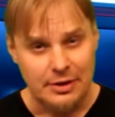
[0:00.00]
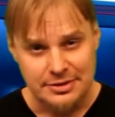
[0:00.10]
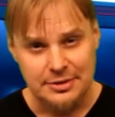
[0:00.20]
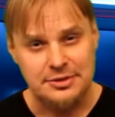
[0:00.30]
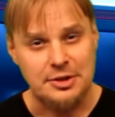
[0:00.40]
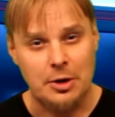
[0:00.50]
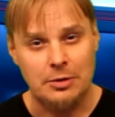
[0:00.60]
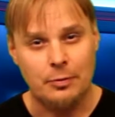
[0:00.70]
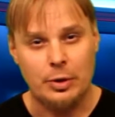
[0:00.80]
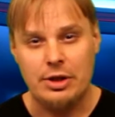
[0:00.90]
also
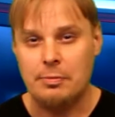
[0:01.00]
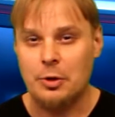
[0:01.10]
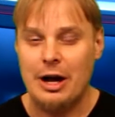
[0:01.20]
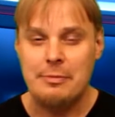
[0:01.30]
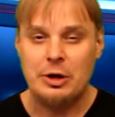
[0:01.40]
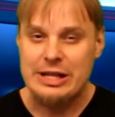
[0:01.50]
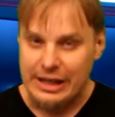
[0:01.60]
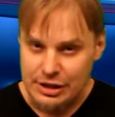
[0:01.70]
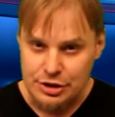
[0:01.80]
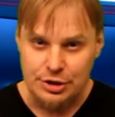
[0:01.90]
solve one of the primary
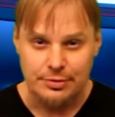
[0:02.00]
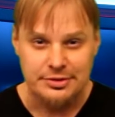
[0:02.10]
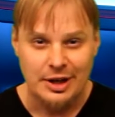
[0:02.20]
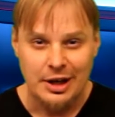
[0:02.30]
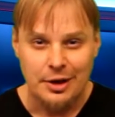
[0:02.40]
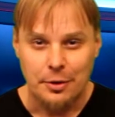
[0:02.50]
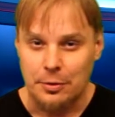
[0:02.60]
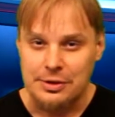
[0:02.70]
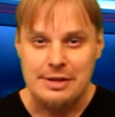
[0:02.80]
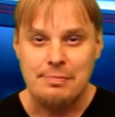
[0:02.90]
issues
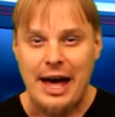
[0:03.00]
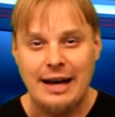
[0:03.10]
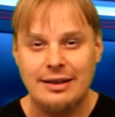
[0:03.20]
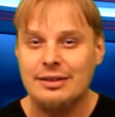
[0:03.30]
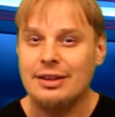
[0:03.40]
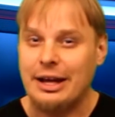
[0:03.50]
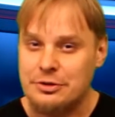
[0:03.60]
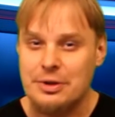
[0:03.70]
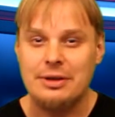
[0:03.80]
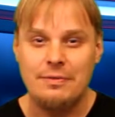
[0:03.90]
holding back
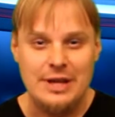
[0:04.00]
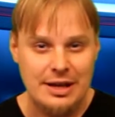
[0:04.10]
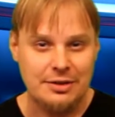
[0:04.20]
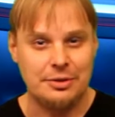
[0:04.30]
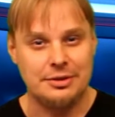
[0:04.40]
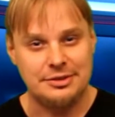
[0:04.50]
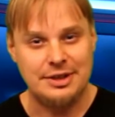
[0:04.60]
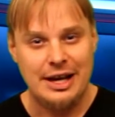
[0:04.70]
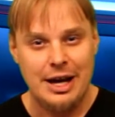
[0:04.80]
electric vehicles.